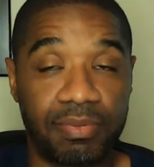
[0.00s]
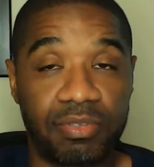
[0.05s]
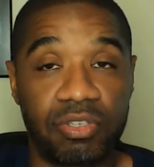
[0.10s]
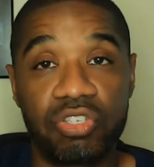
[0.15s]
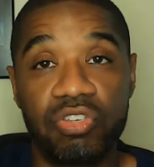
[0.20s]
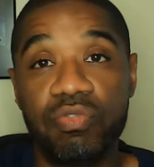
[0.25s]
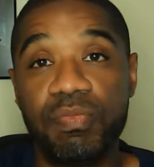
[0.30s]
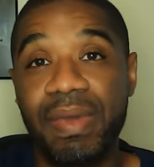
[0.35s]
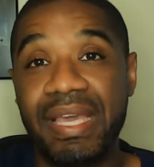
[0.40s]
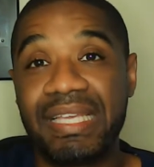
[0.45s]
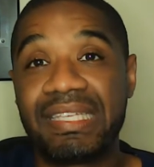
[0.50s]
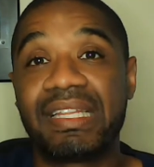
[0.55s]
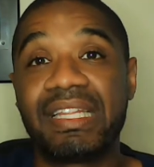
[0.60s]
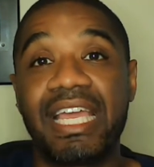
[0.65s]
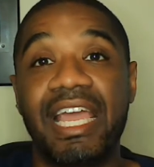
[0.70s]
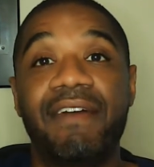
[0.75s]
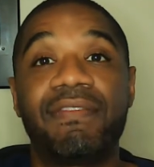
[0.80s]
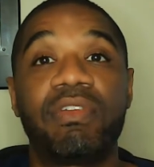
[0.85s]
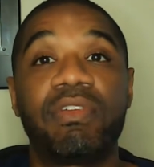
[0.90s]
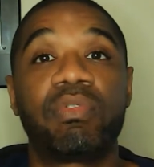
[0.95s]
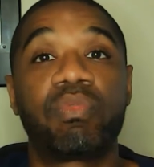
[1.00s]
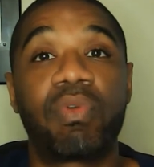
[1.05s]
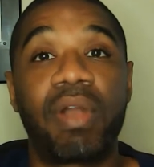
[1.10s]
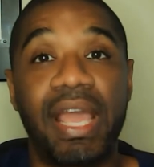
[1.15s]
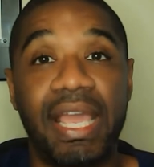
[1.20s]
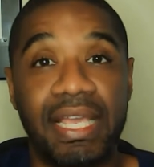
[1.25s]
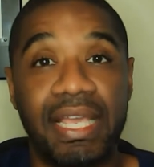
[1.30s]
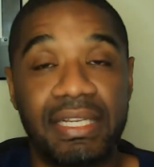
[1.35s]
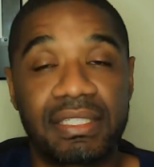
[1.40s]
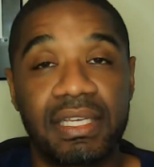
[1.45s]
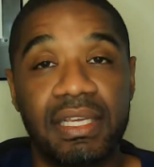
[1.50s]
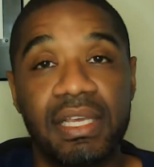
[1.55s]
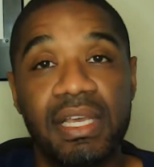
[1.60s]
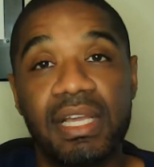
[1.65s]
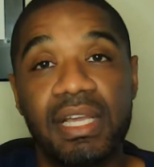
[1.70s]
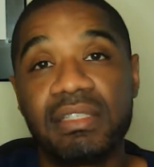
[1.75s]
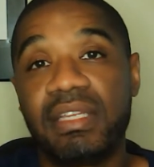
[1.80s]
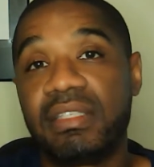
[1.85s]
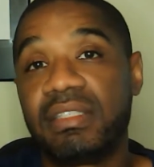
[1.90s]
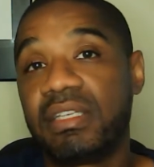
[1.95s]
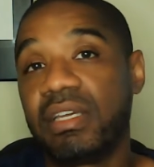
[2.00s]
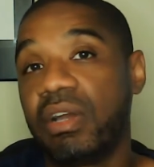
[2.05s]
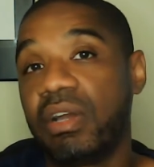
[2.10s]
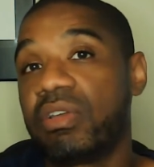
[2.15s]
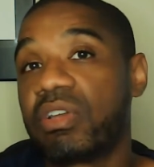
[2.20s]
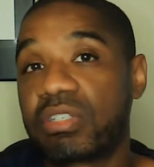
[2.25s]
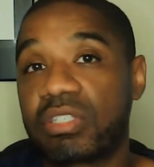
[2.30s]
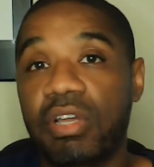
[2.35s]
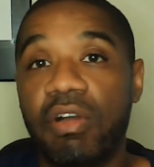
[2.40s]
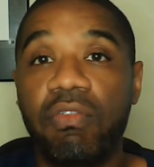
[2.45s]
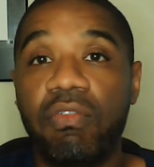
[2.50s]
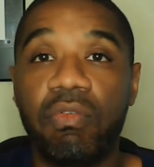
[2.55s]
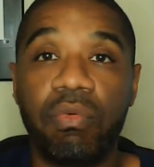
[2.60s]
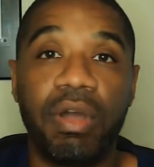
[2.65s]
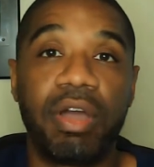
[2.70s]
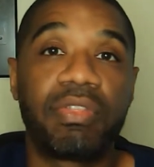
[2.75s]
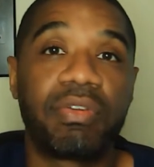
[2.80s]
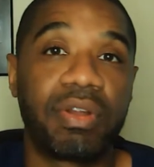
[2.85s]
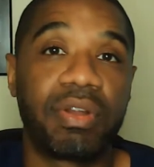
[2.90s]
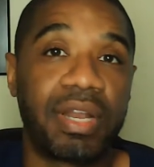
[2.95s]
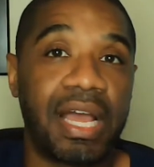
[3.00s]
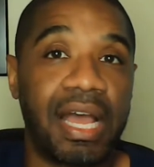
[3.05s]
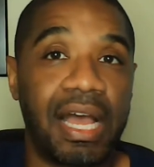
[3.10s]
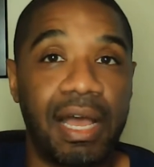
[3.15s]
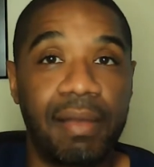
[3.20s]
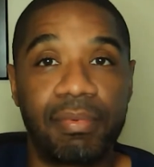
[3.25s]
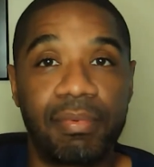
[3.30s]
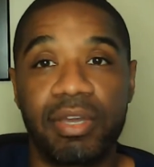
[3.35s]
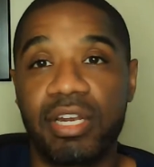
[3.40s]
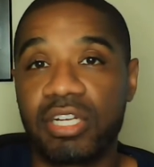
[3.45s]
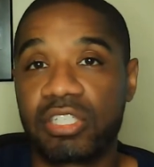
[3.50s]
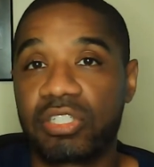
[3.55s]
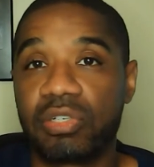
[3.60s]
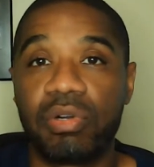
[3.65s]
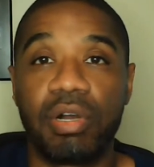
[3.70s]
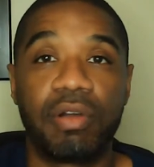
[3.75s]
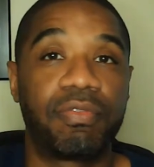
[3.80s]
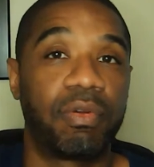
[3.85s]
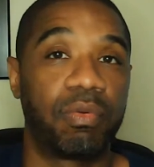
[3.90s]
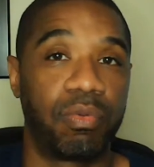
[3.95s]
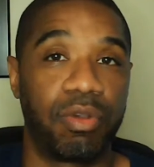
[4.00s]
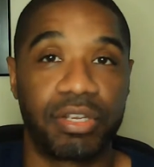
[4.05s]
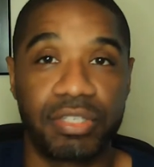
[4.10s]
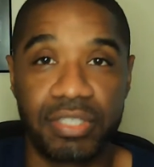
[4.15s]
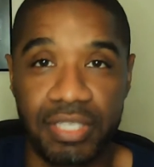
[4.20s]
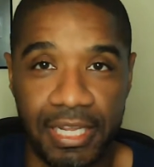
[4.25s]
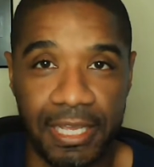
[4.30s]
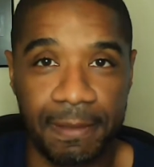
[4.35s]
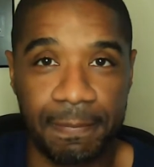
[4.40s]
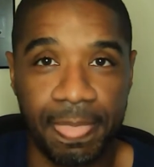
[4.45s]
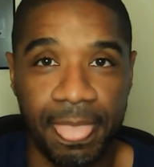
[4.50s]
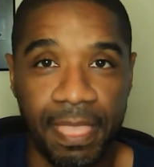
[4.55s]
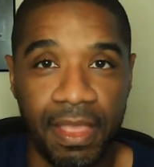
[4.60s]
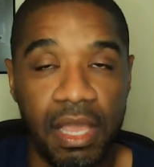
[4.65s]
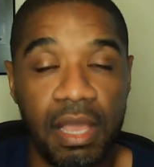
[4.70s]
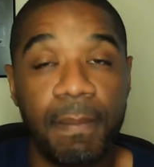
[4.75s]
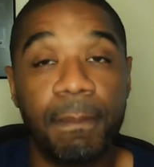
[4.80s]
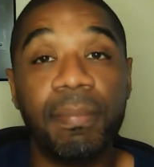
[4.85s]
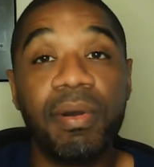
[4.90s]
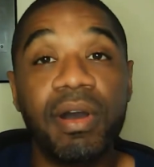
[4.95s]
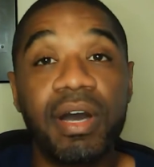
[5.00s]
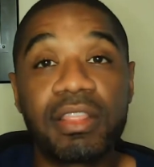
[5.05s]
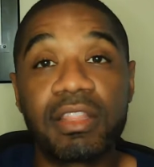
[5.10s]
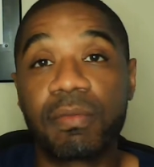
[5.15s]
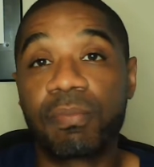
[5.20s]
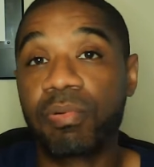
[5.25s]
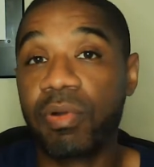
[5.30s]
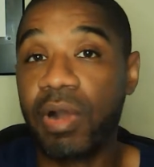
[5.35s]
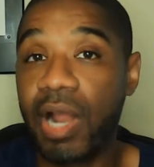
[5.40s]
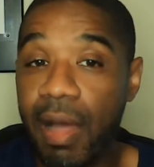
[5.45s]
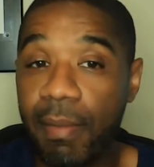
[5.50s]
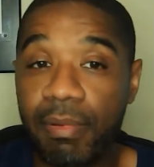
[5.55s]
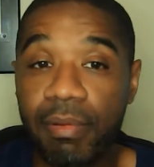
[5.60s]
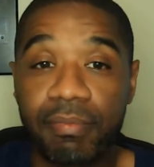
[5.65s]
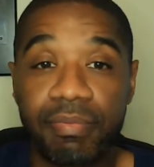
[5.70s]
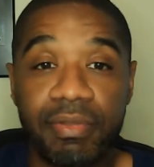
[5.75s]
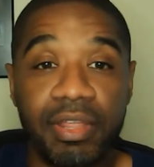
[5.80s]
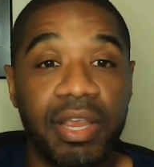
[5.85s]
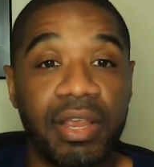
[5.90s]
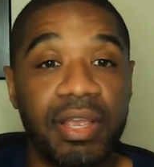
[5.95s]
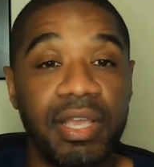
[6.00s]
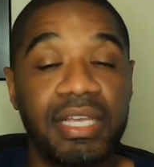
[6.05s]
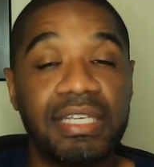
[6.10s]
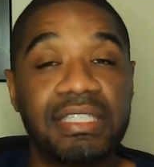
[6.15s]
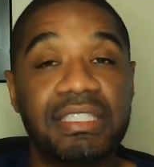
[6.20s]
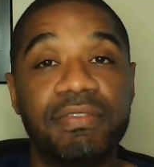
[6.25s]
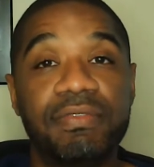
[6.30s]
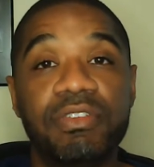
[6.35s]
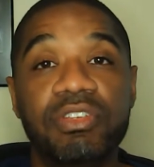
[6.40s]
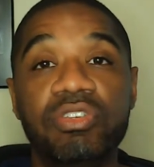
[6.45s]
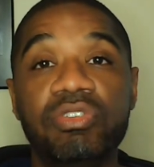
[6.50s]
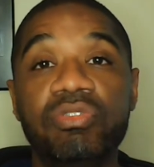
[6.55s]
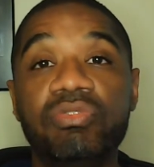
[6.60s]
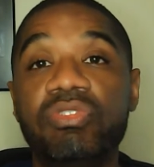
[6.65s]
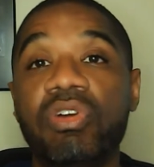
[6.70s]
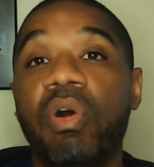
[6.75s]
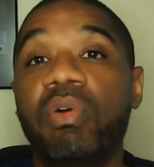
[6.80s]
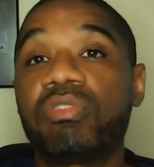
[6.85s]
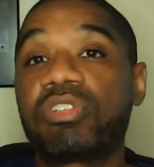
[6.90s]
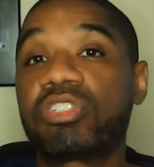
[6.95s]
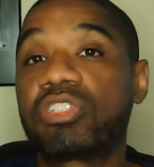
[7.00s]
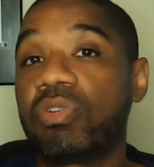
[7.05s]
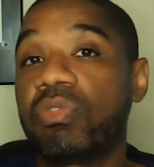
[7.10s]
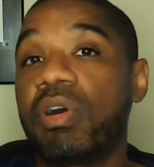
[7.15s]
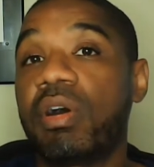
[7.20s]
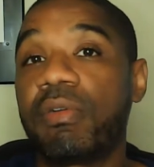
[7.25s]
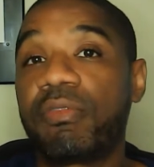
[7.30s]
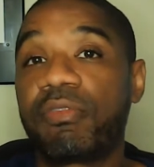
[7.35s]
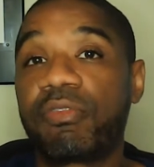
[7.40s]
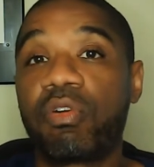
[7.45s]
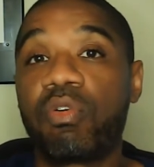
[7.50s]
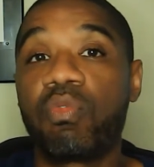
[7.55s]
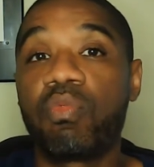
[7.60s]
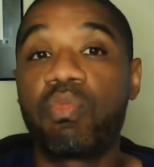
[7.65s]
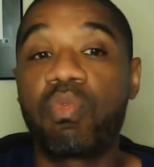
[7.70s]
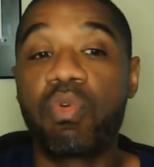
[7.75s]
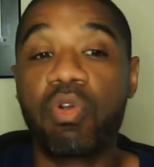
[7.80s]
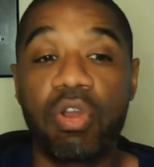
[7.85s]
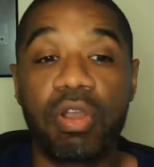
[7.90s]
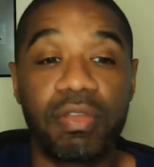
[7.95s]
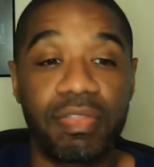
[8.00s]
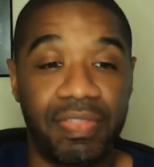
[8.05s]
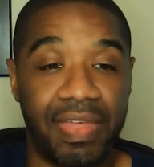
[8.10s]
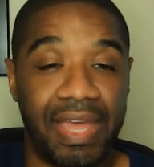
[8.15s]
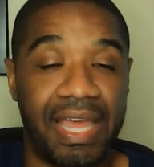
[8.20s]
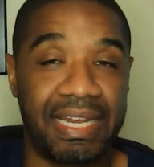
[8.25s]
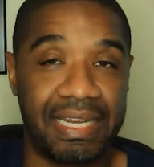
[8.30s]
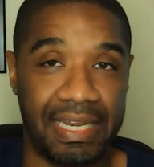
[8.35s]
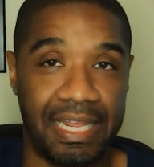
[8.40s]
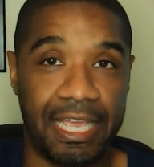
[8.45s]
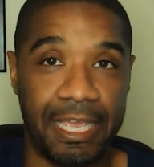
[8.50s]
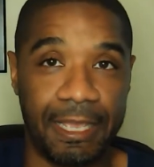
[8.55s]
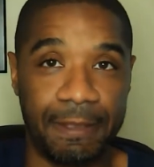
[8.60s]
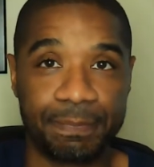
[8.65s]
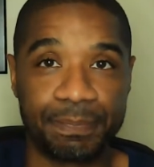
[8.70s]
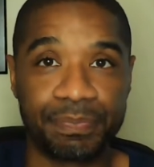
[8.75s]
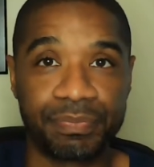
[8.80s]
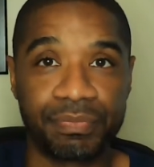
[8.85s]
So you basically have the right to tell yourself whether or not I'm going to show up for work today. But the problem there is if you don't show up for work that day,